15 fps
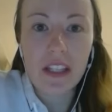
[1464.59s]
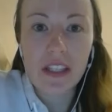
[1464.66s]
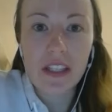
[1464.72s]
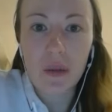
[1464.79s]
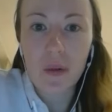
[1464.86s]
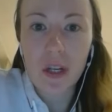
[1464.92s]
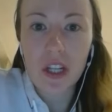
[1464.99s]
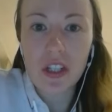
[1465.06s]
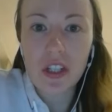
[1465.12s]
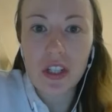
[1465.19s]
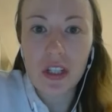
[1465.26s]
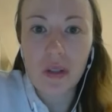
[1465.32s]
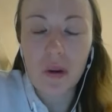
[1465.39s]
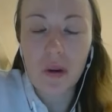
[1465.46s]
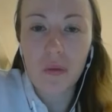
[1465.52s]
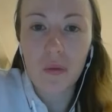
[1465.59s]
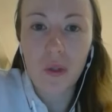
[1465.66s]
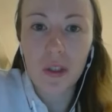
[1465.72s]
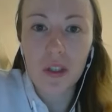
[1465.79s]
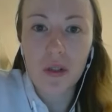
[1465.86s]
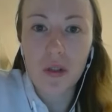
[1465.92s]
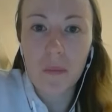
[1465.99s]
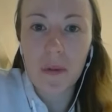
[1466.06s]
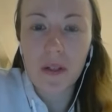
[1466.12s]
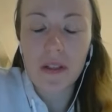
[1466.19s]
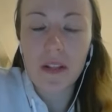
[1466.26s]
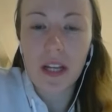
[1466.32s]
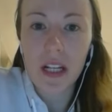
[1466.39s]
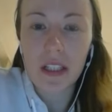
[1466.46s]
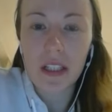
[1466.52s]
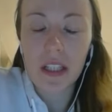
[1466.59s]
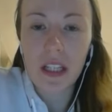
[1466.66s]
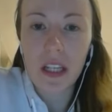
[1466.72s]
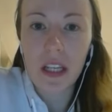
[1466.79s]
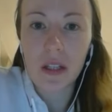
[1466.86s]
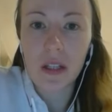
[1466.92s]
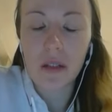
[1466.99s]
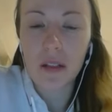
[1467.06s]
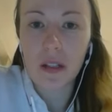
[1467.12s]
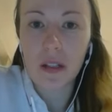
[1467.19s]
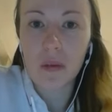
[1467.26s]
is a question of what's your personality and